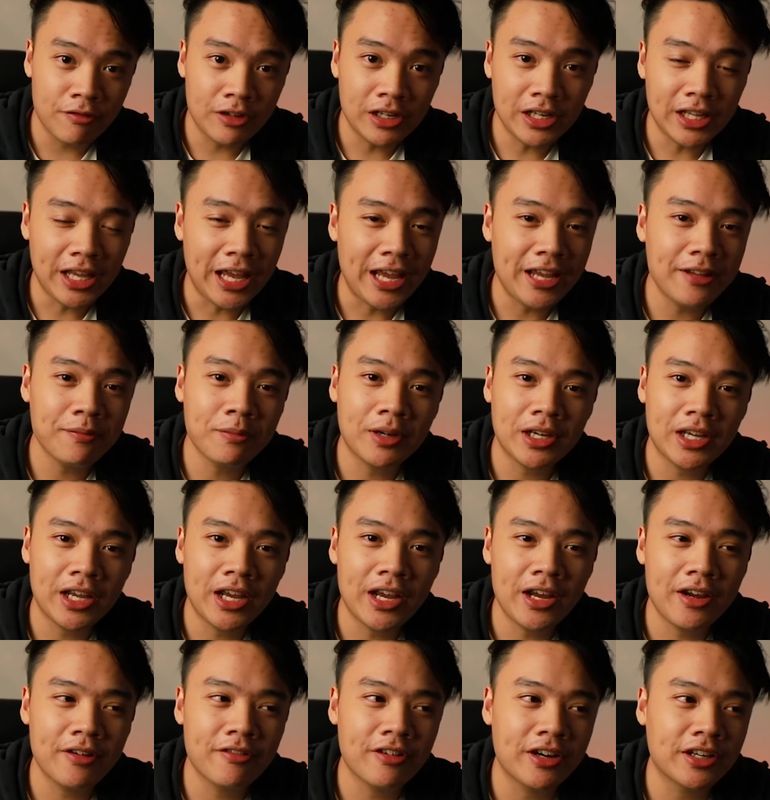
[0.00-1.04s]
really hate my
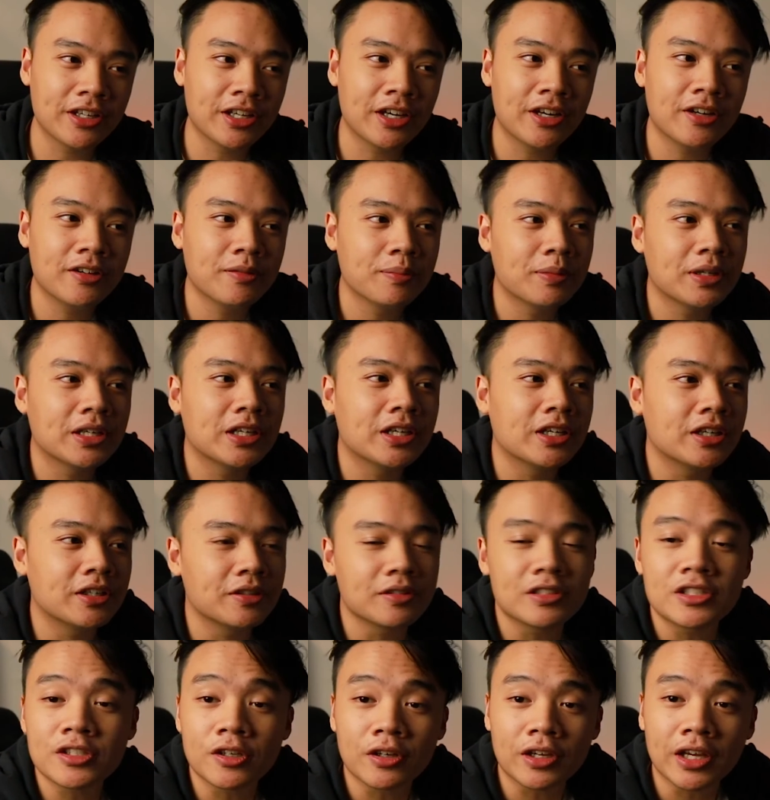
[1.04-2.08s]
hair right now, but
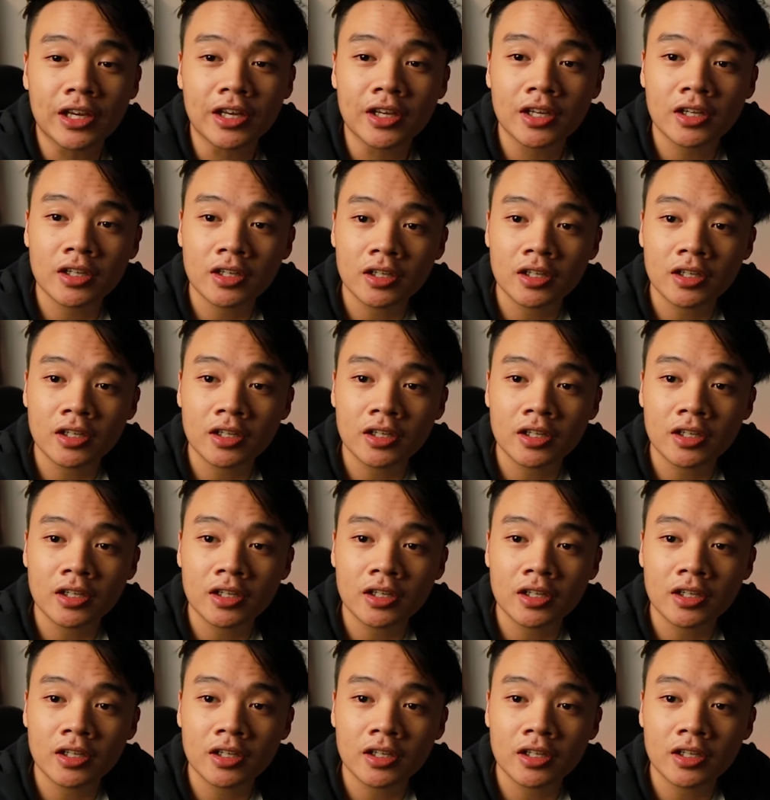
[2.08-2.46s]
it's okay.